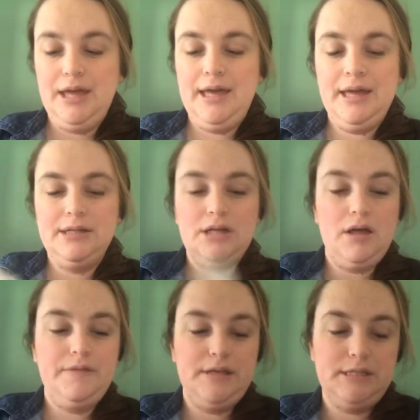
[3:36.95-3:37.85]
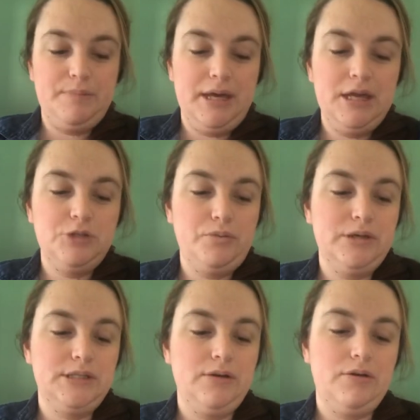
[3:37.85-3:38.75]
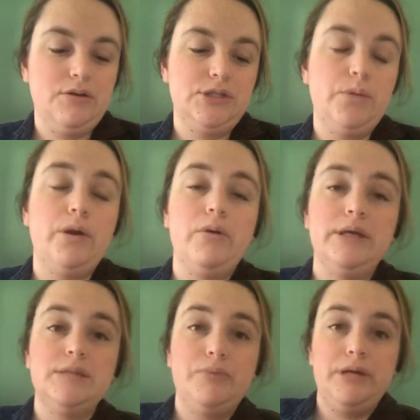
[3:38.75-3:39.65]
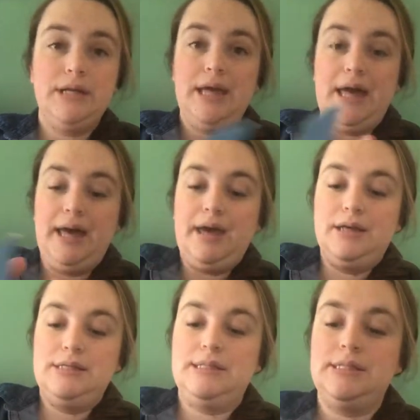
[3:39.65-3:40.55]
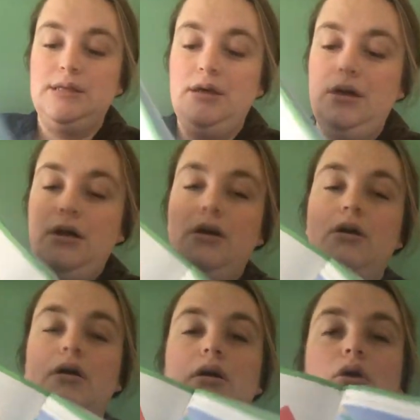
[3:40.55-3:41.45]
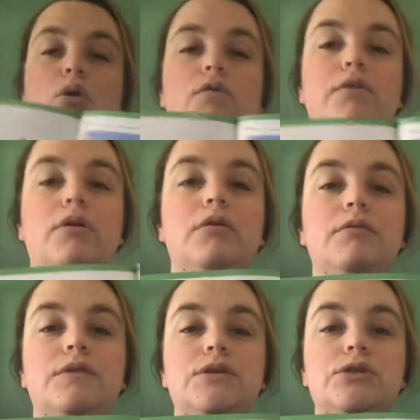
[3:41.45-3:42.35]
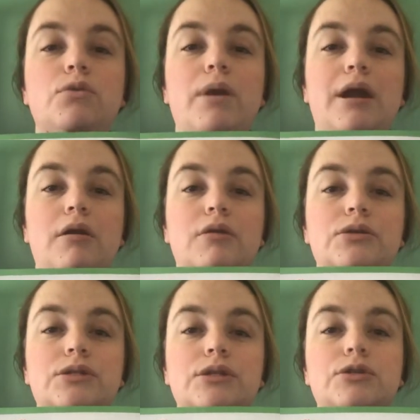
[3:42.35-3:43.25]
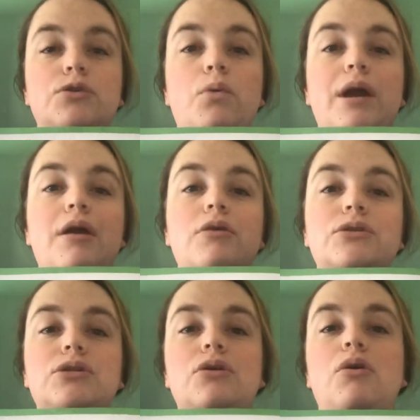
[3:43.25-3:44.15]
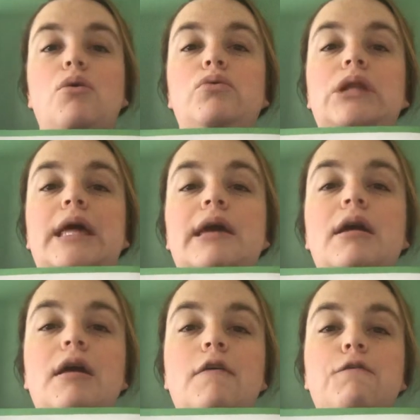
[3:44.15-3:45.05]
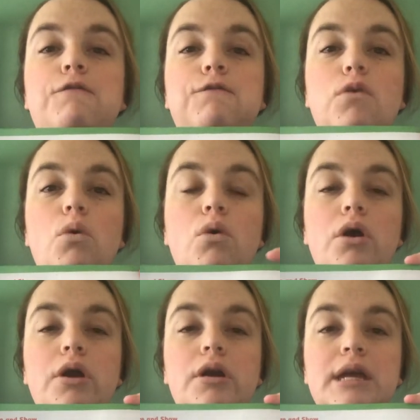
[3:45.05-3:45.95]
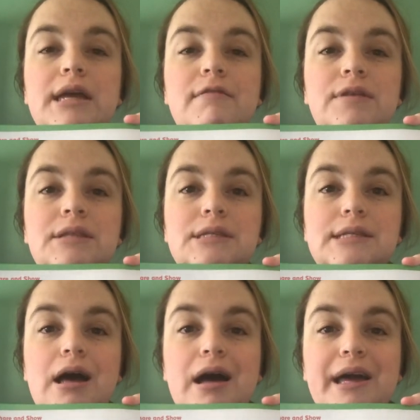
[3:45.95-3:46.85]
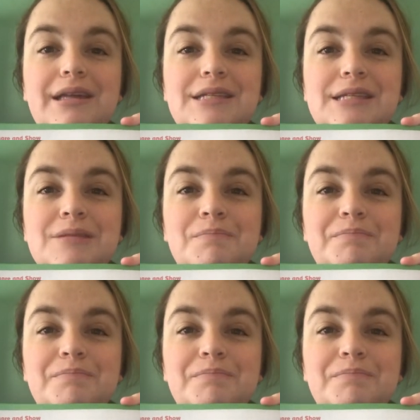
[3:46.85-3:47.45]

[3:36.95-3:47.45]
And on this page, boys and girls, you are going to put an X over the squares. Squares only. 4 even sides.